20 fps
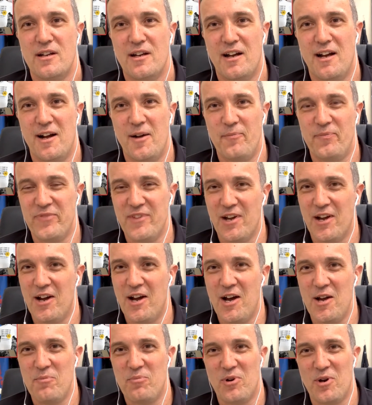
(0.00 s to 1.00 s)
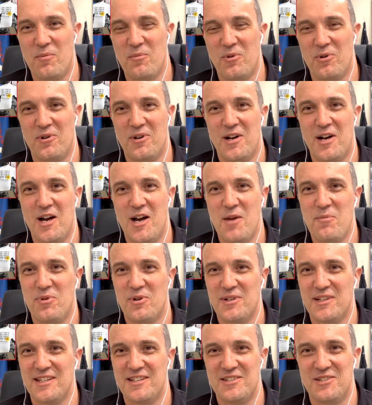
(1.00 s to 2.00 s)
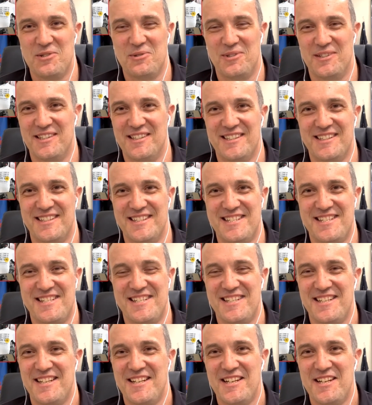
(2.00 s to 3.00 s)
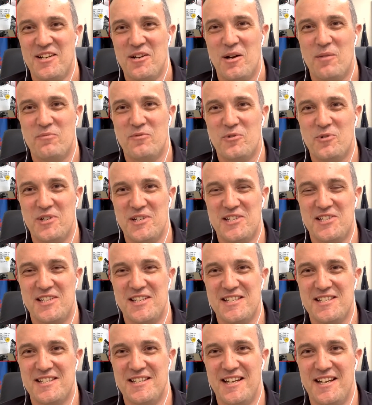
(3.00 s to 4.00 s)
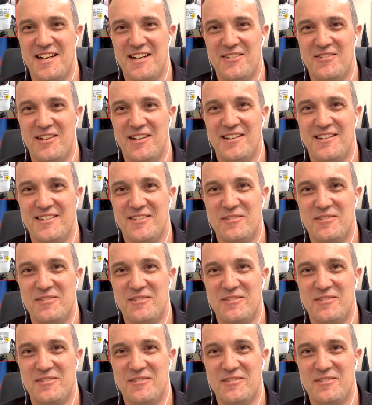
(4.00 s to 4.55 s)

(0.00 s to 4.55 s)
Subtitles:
I hope I can do it. I'm 46 now, and